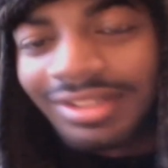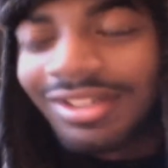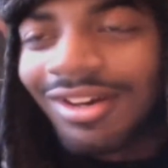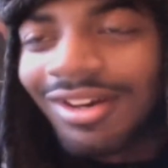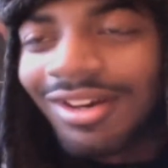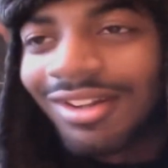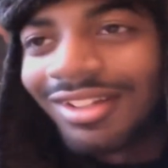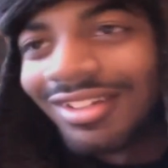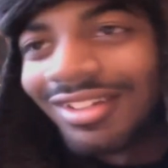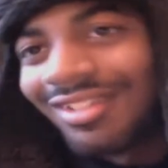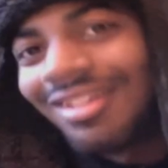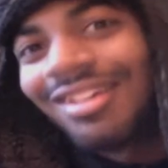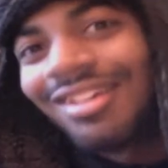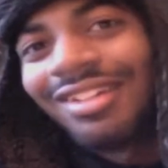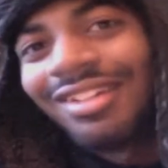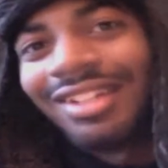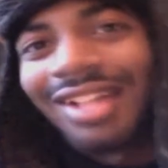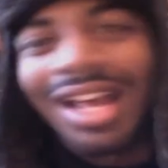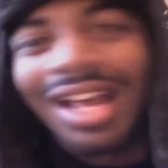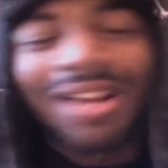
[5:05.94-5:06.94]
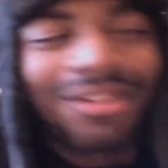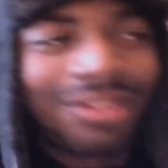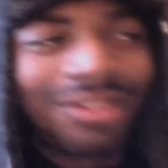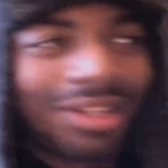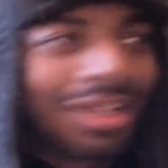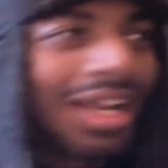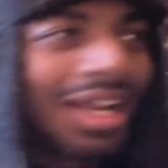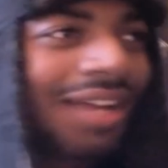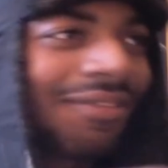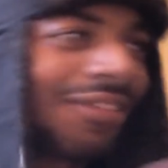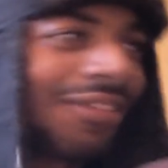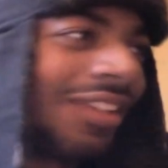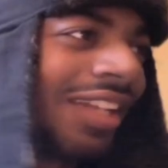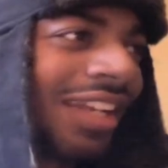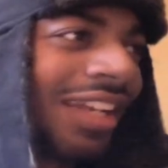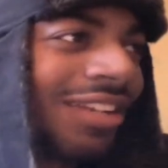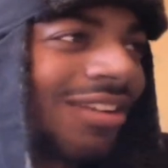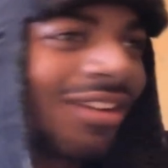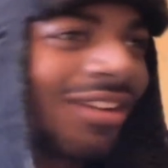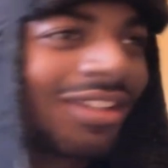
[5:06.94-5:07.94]
It Haunted. I don't know. I feel
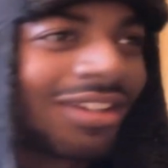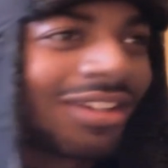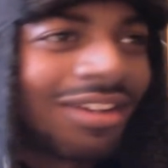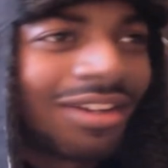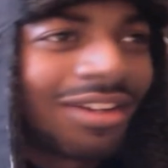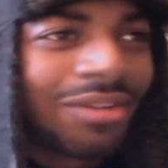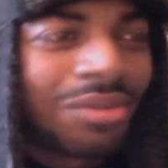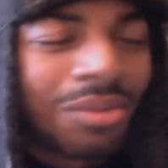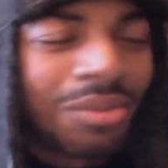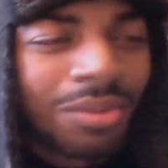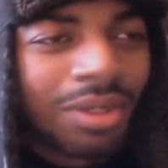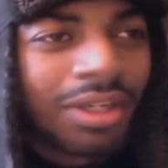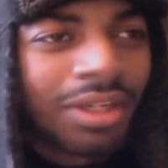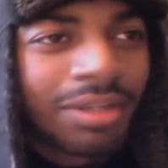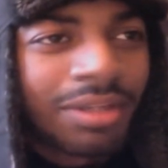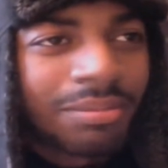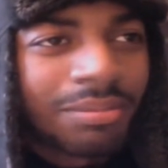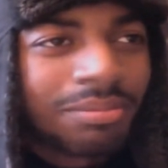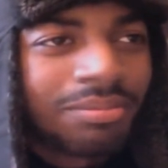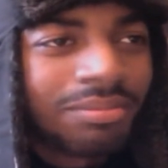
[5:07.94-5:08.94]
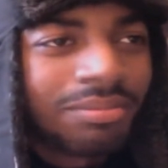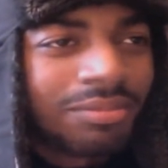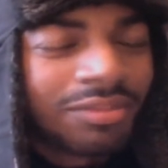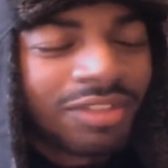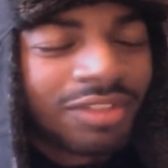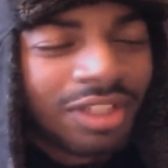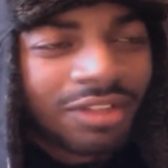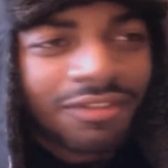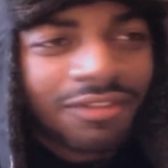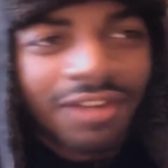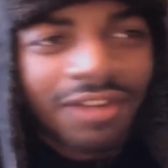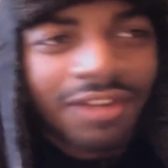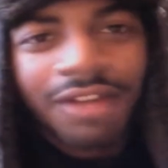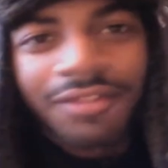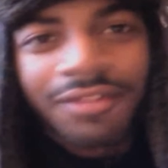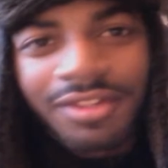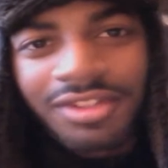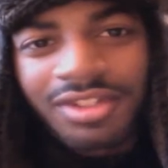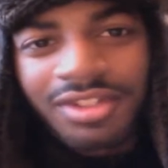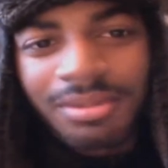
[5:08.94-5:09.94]
like Call It Haunted will work in, you know, Fire
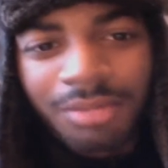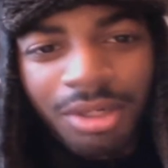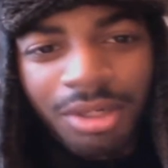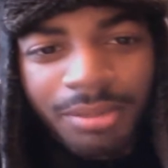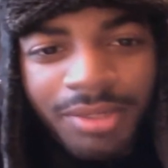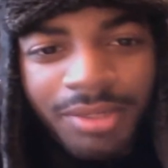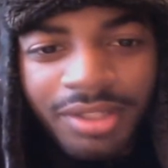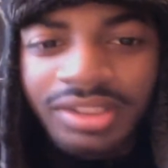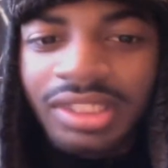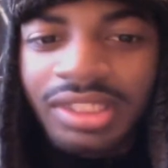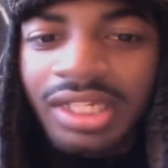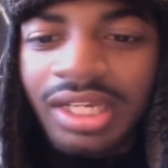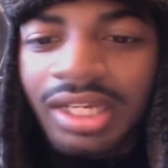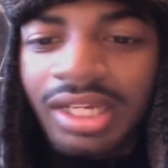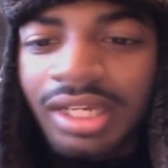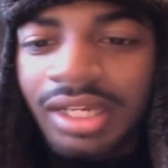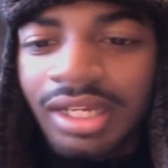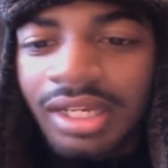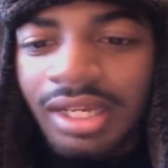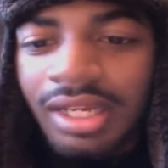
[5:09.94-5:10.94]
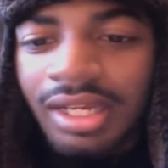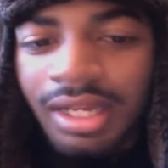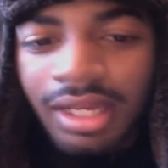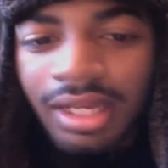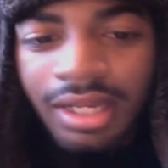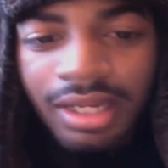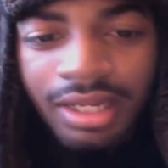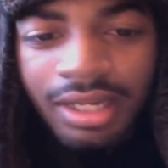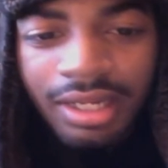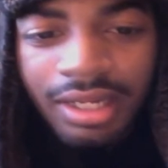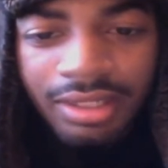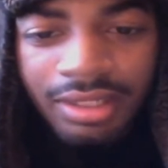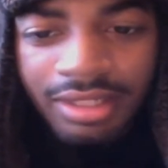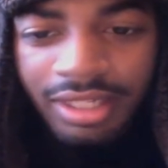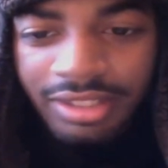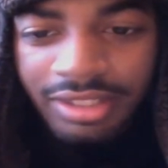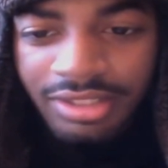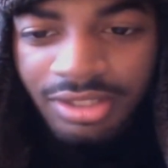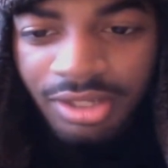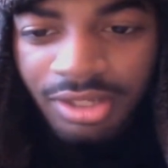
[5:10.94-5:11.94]
Fist and Mermails.
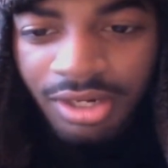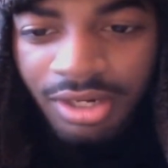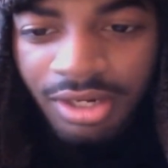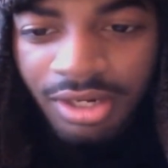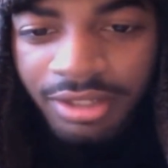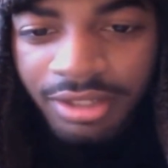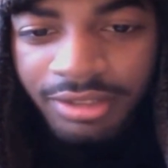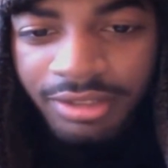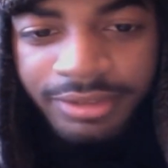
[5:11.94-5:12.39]
Next card,